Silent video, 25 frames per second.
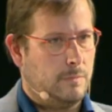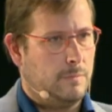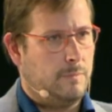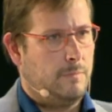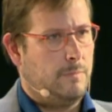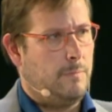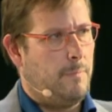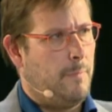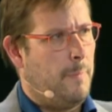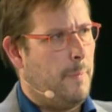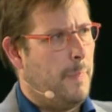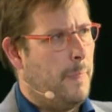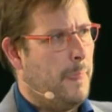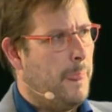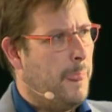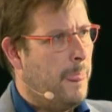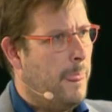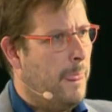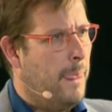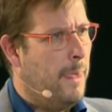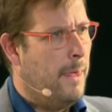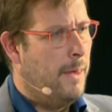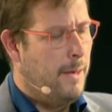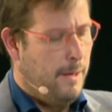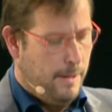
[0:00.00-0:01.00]

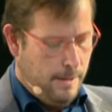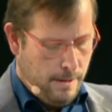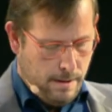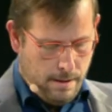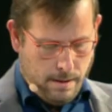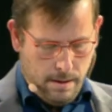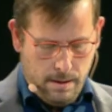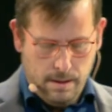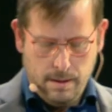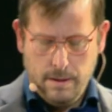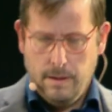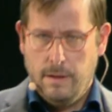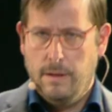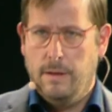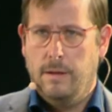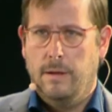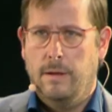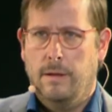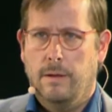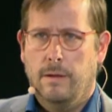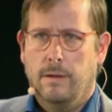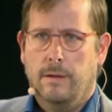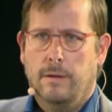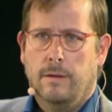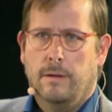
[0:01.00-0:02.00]

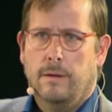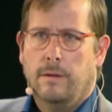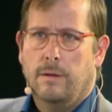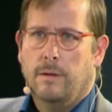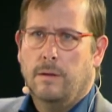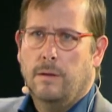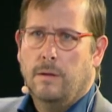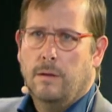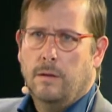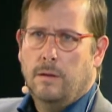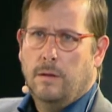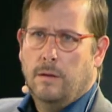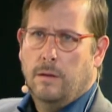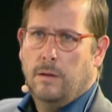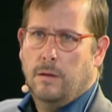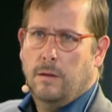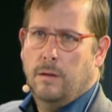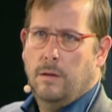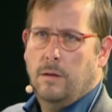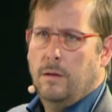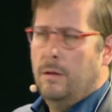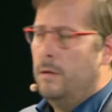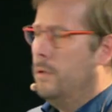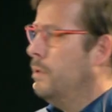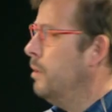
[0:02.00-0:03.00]

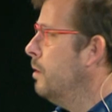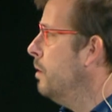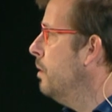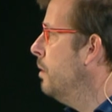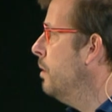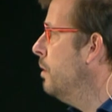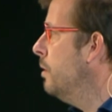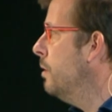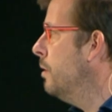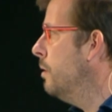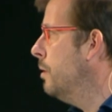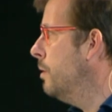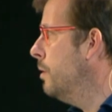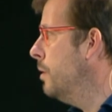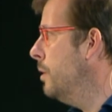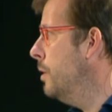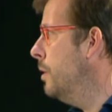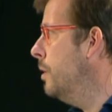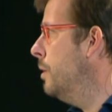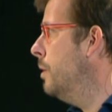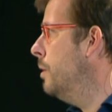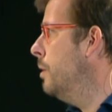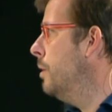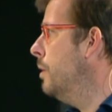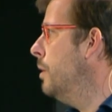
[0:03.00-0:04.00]

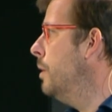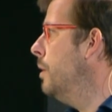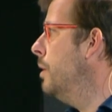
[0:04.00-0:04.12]
No one is speaking in this clip.